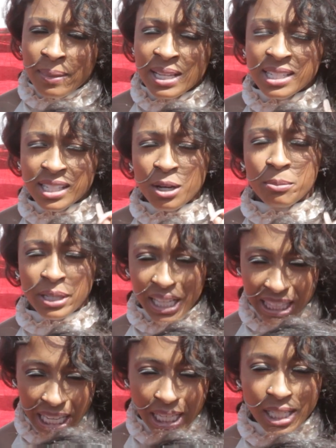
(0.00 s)
this is gonna be
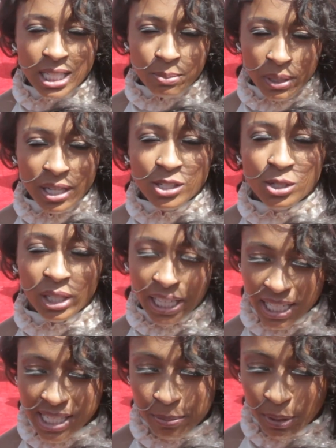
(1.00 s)
a lady speaking, so
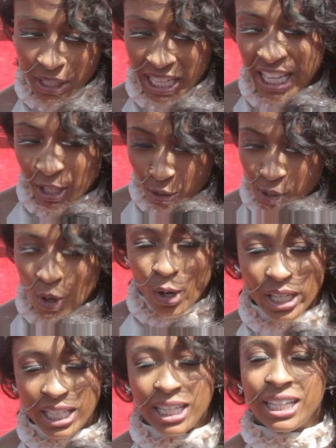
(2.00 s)
ladies can put their heels
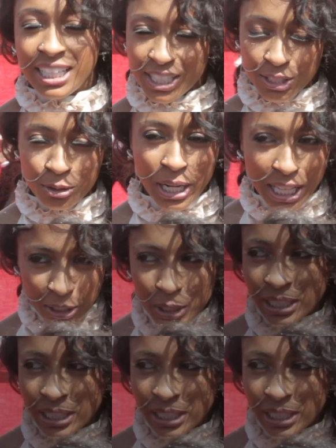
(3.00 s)
on and do their little